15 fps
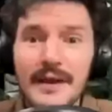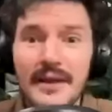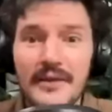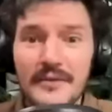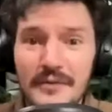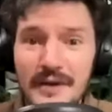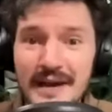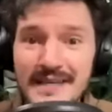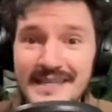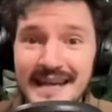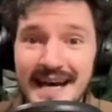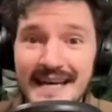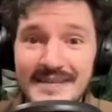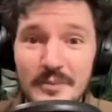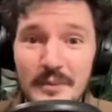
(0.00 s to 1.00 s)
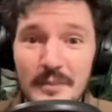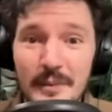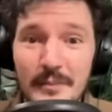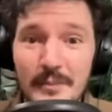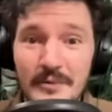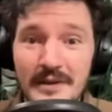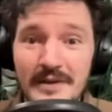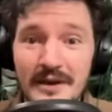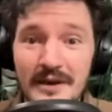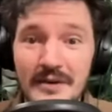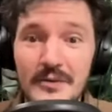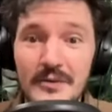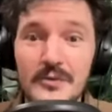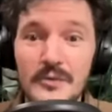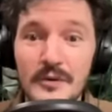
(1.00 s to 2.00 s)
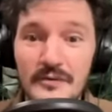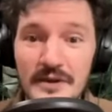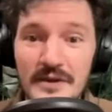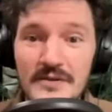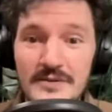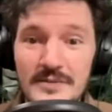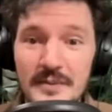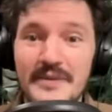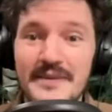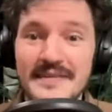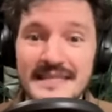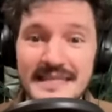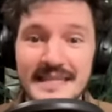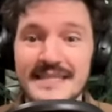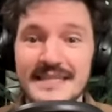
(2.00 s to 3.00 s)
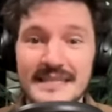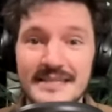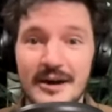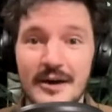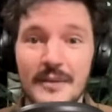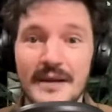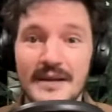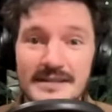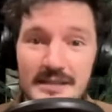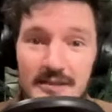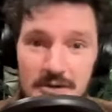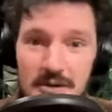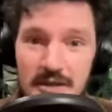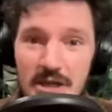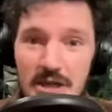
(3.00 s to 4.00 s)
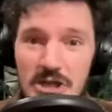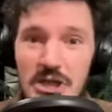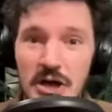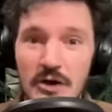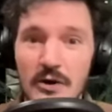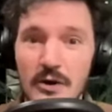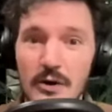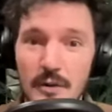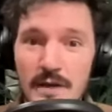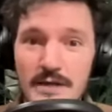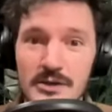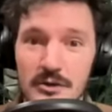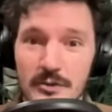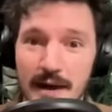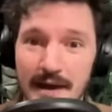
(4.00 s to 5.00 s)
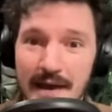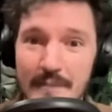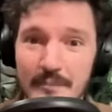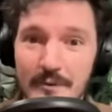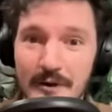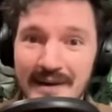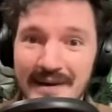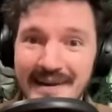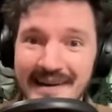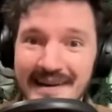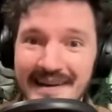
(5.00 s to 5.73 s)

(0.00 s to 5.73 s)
another franchise where people are giving it good reviews by the 6th installment. It's usually a Shudder original by that point.